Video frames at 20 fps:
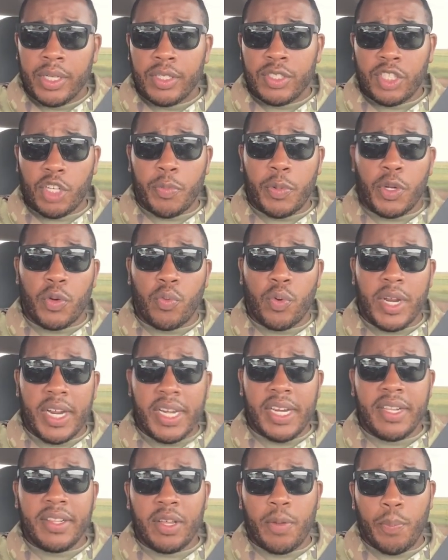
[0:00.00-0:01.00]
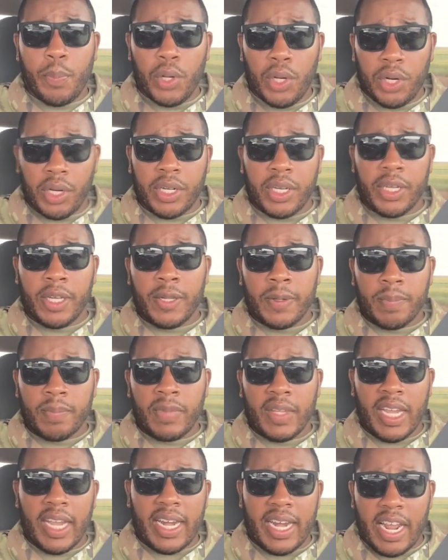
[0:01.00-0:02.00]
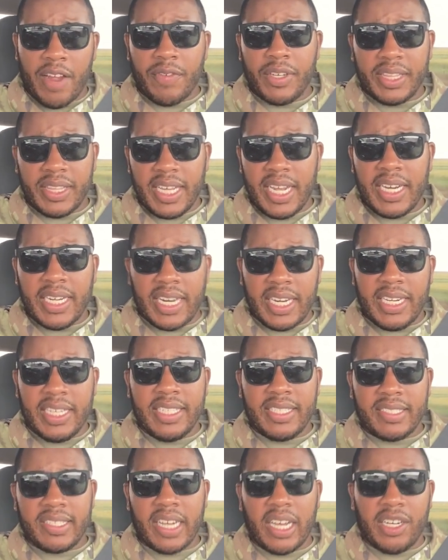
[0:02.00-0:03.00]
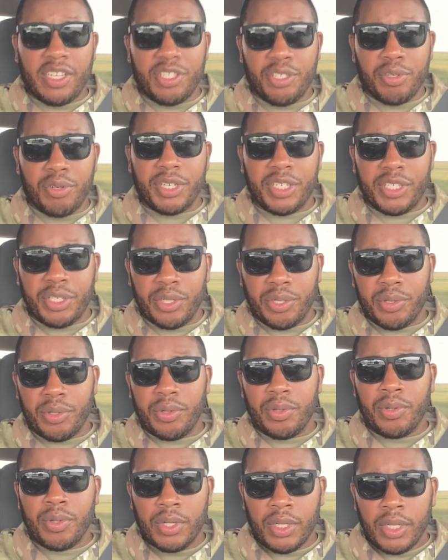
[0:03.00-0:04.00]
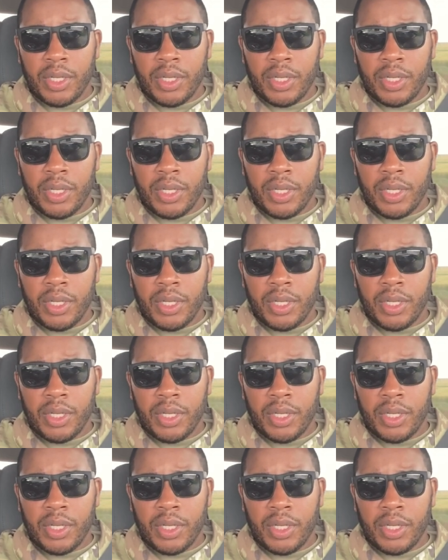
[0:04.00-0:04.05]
to be reading the book and everything that he's telling you to do